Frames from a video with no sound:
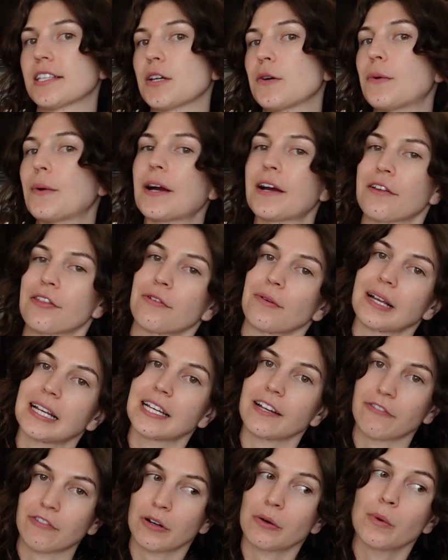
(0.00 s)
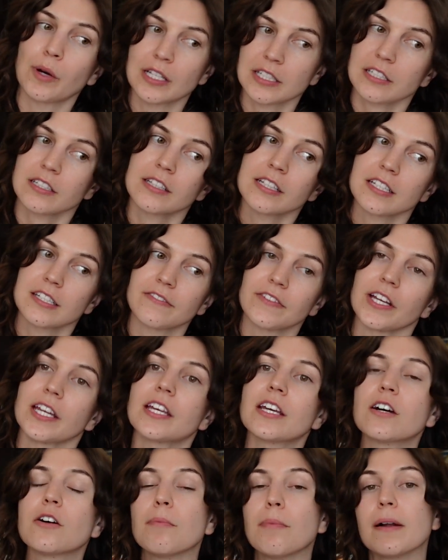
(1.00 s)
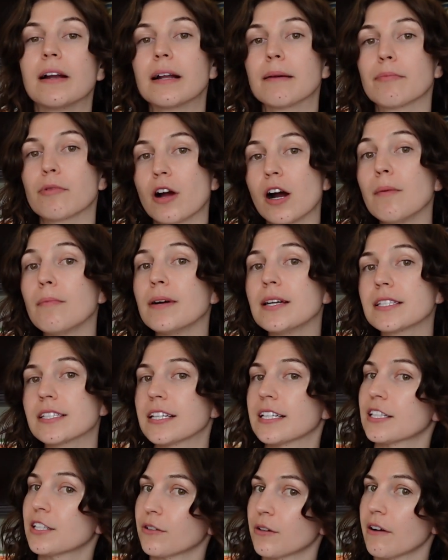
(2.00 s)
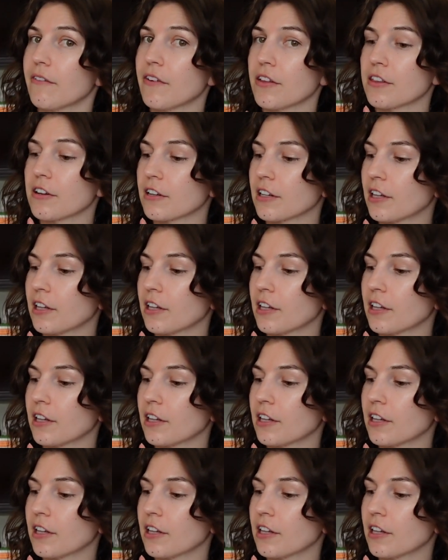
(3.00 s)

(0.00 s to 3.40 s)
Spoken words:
to wear 3 different ones in this video, but I promise I do have other